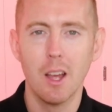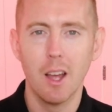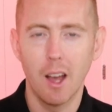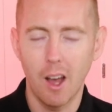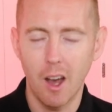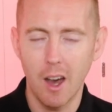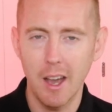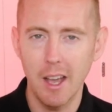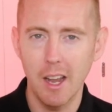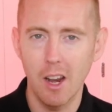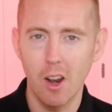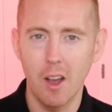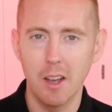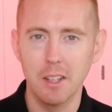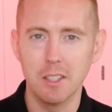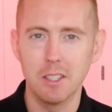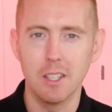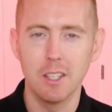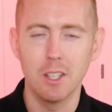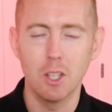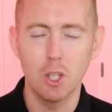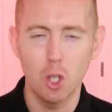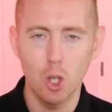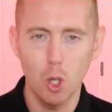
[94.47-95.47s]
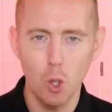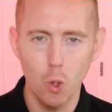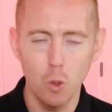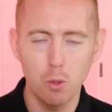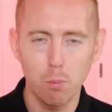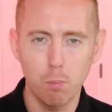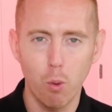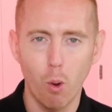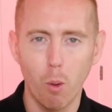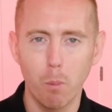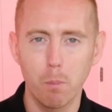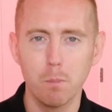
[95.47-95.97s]
highlighted
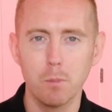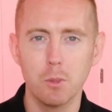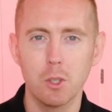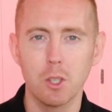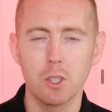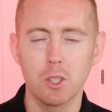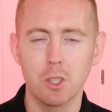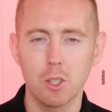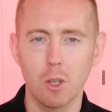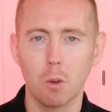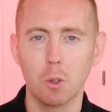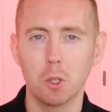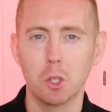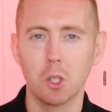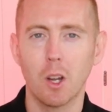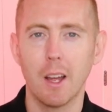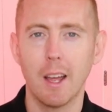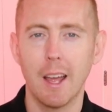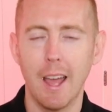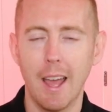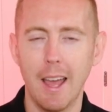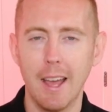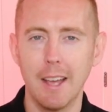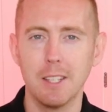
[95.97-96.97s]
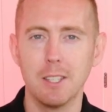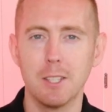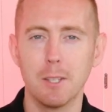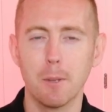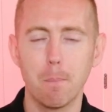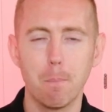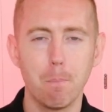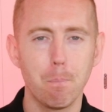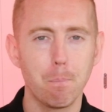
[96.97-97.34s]
huge problems that Solskjaer has,